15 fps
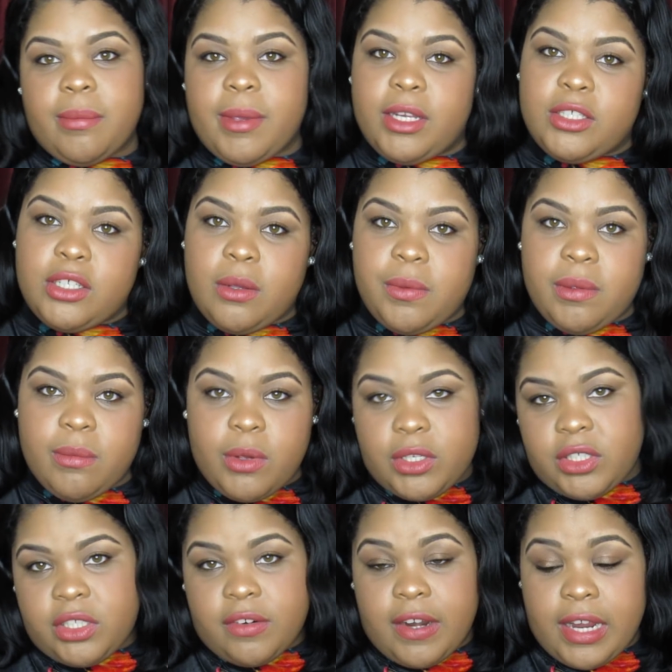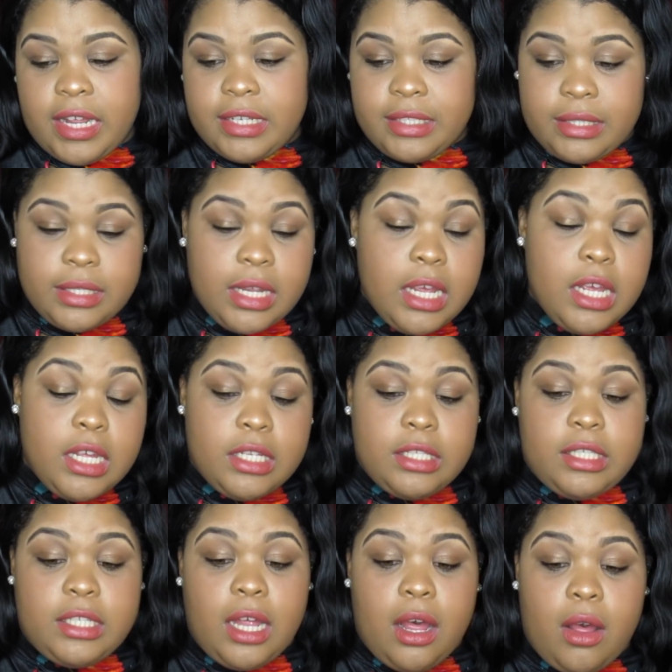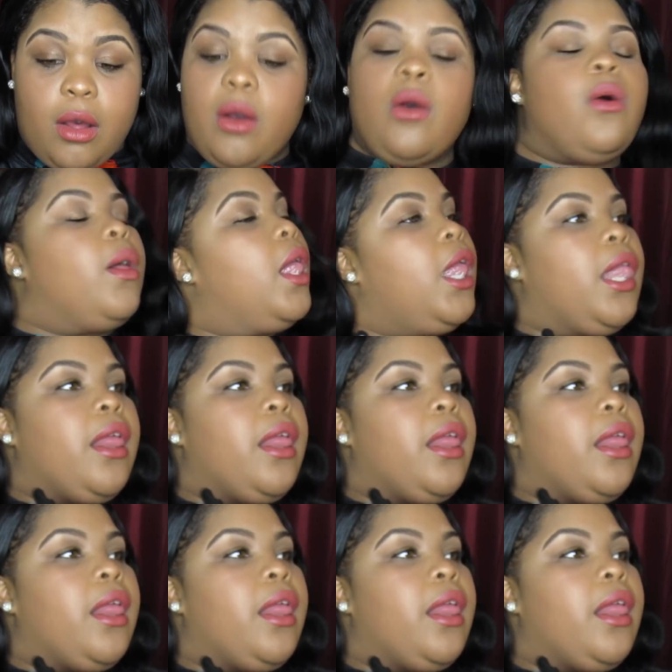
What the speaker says: make sure we moisturize. So